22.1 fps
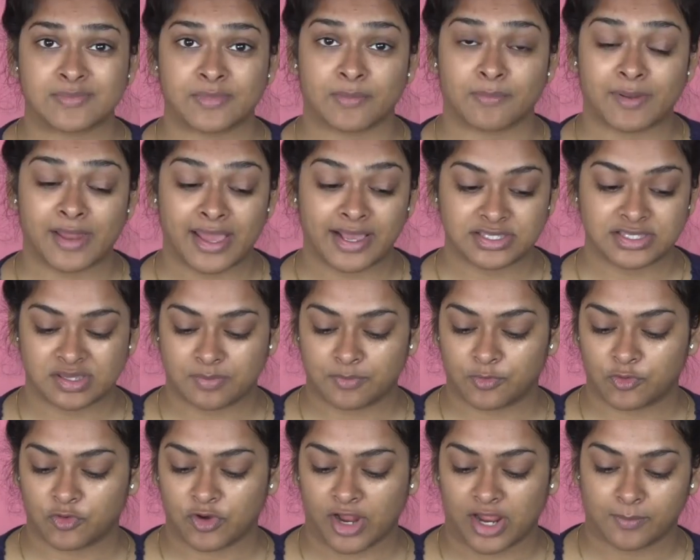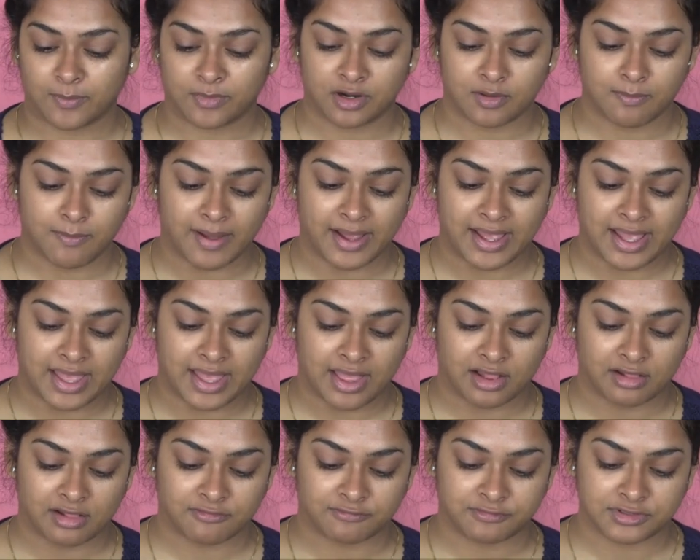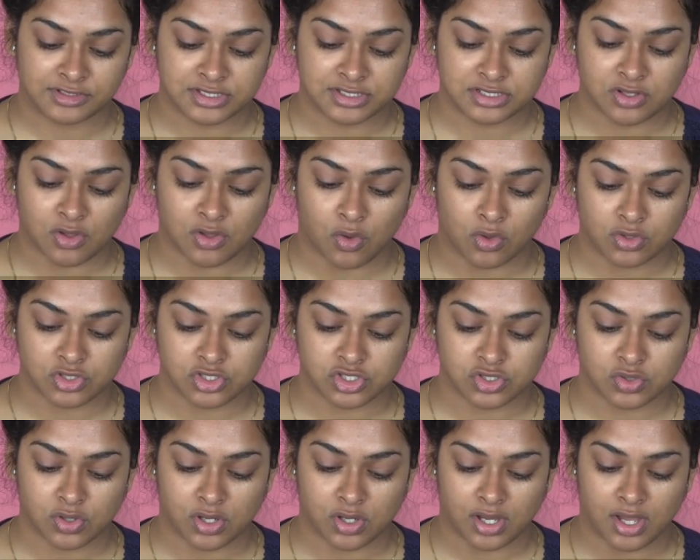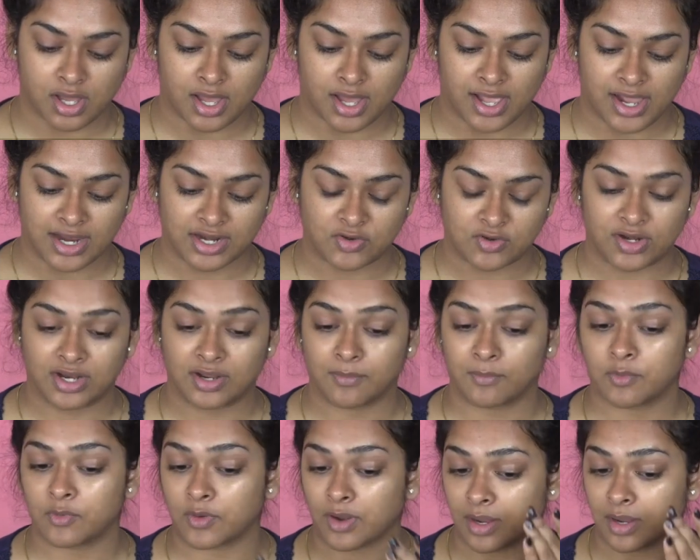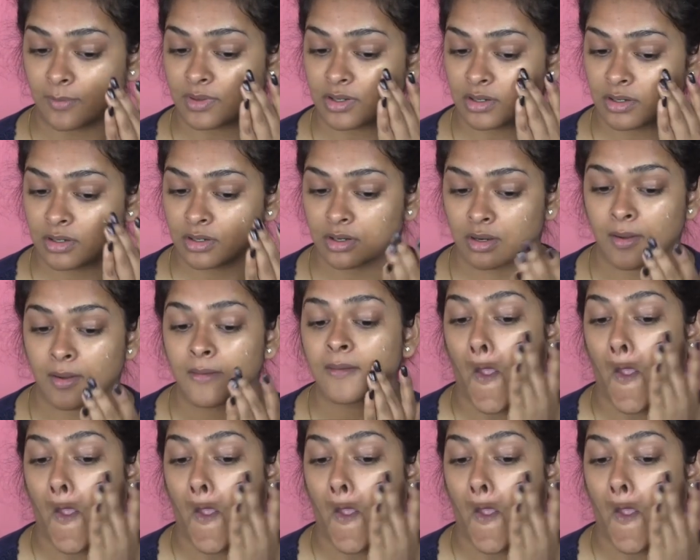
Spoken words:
I'm applying some primer by e.l.f. This is also a hydrating primer.